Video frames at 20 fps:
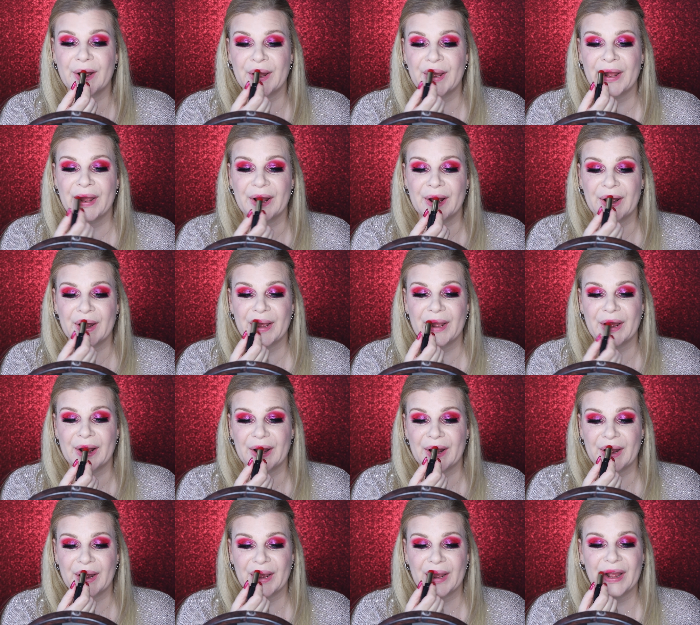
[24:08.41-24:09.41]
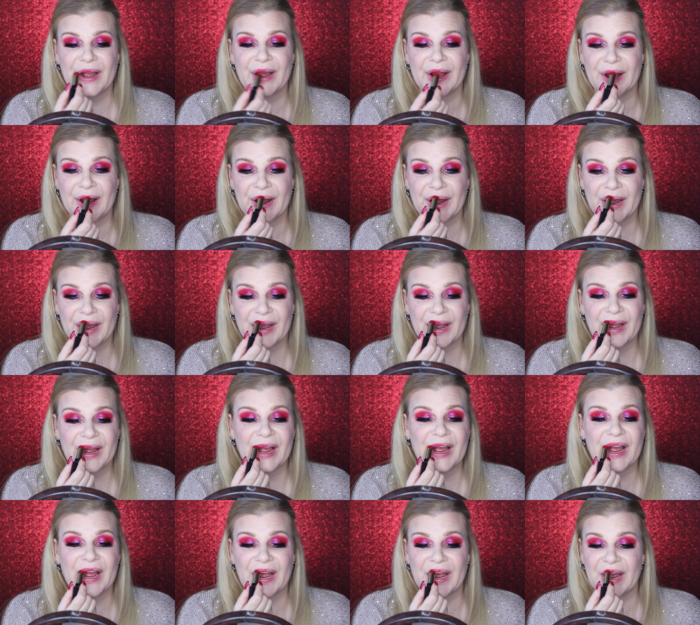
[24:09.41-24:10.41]

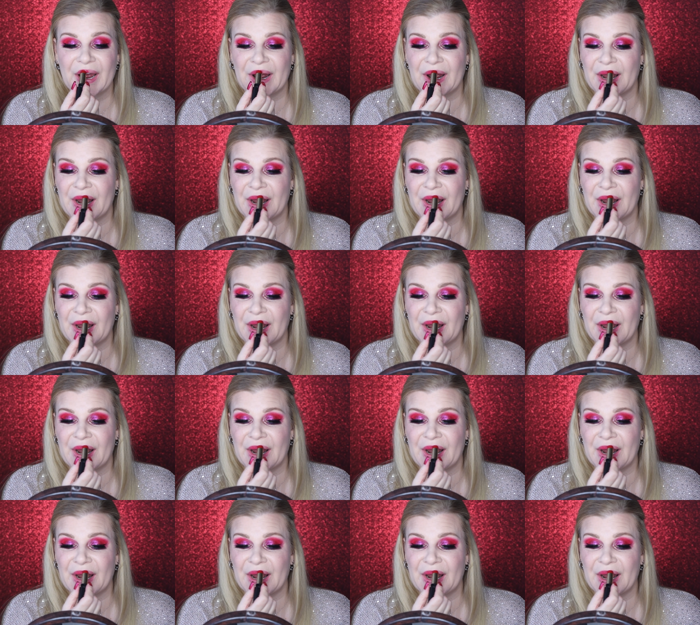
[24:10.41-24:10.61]
(silence)